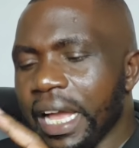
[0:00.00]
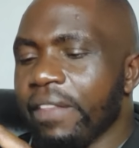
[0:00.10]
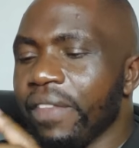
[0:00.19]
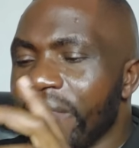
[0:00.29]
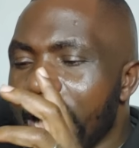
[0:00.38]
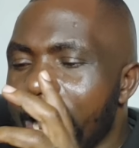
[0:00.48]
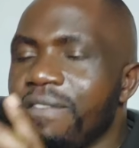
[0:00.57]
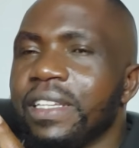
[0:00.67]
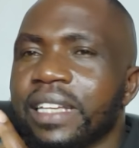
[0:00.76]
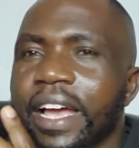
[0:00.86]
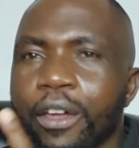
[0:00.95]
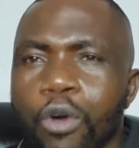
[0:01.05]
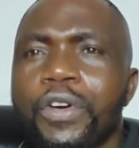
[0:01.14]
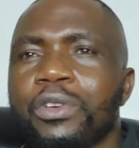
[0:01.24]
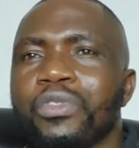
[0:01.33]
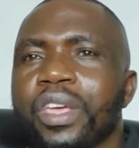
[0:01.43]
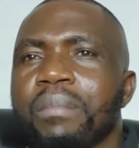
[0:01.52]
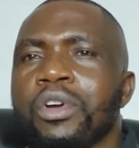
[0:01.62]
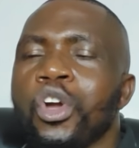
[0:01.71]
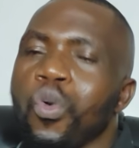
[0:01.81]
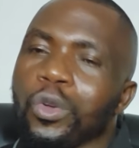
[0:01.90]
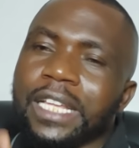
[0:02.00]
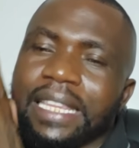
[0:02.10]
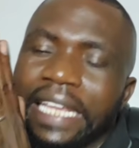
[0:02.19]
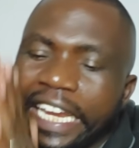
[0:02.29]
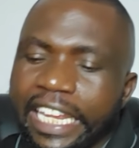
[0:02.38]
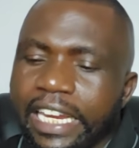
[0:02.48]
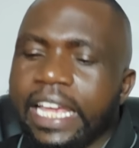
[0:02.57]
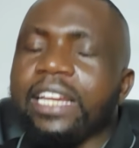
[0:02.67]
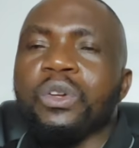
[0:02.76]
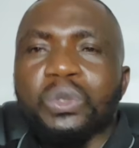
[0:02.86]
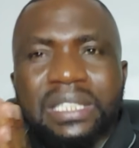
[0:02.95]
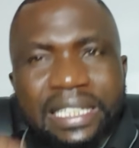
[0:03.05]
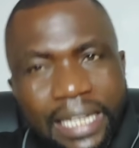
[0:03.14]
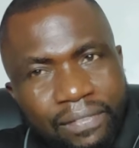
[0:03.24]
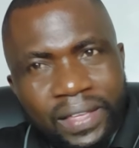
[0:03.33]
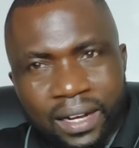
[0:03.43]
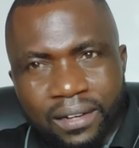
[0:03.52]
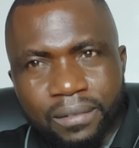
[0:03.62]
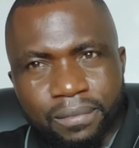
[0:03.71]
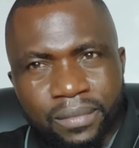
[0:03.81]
And the other advice I offered to them was that they needed to strengthen